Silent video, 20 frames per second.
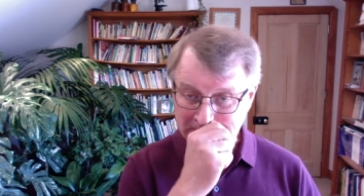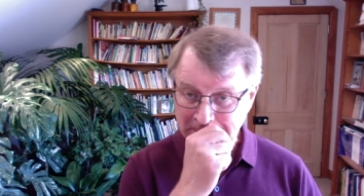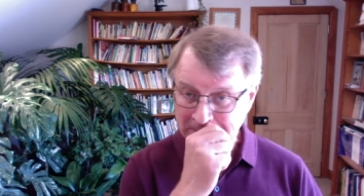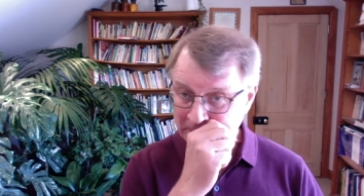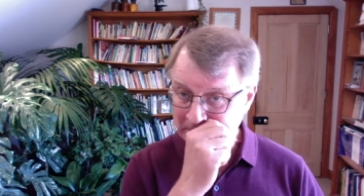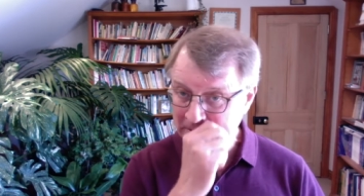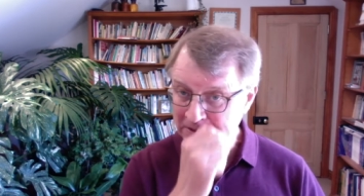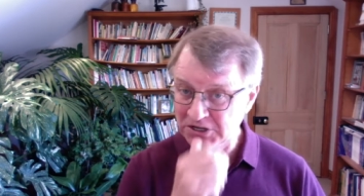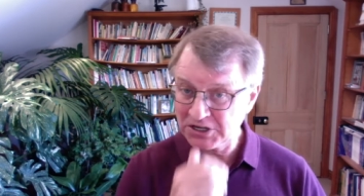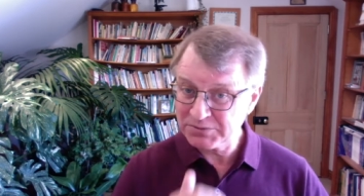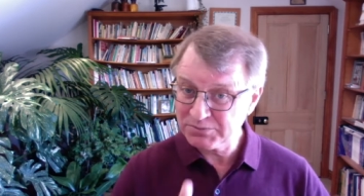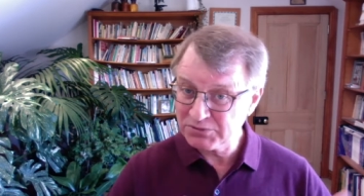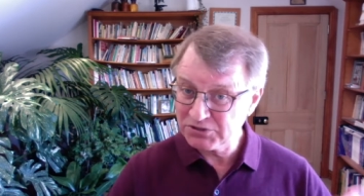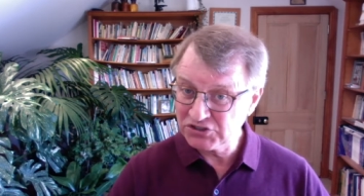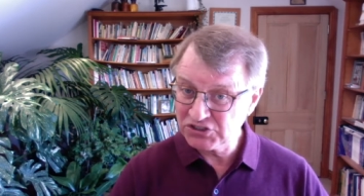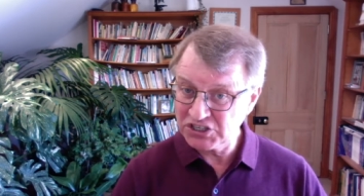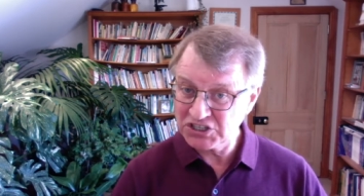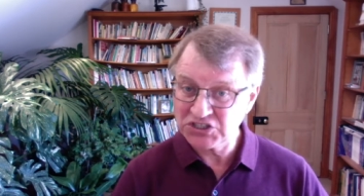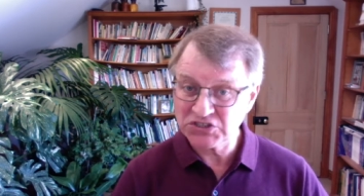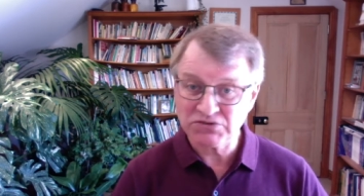like
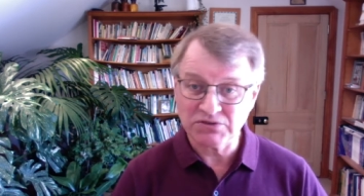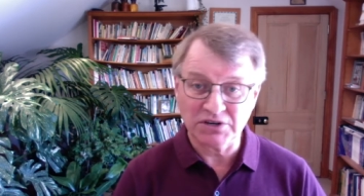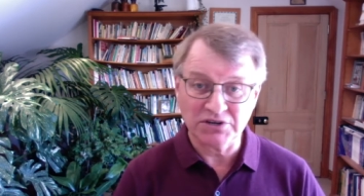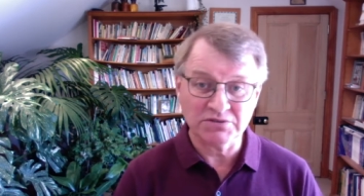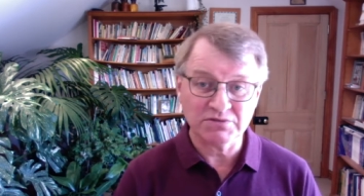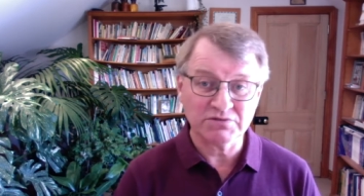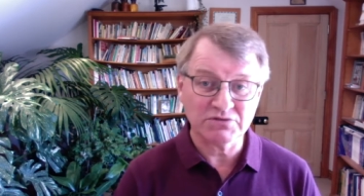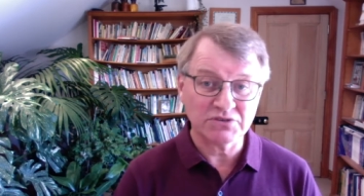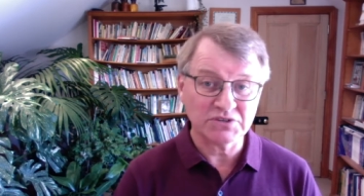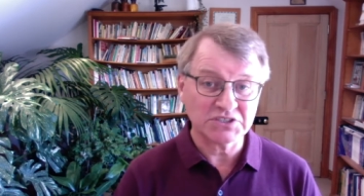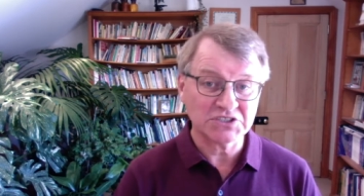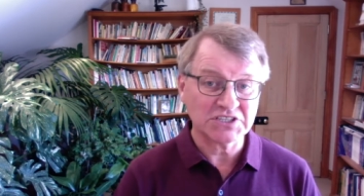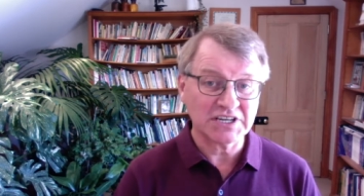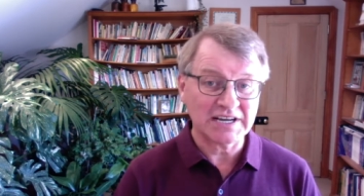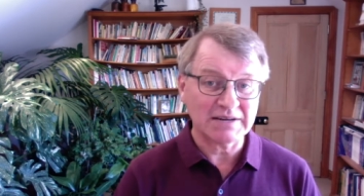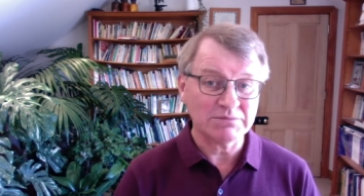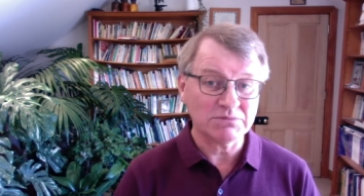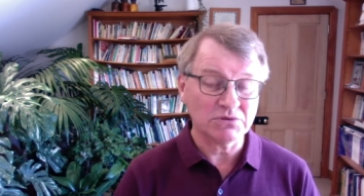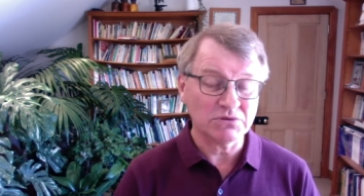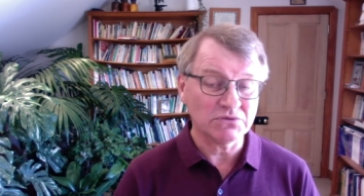progesterone, for
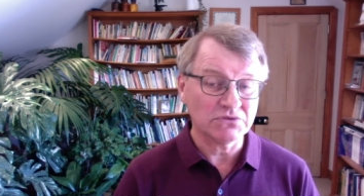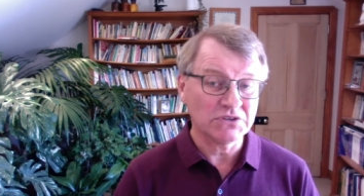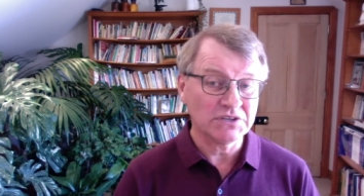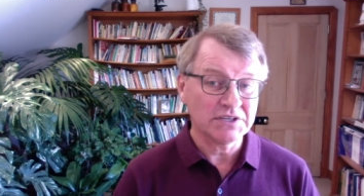example.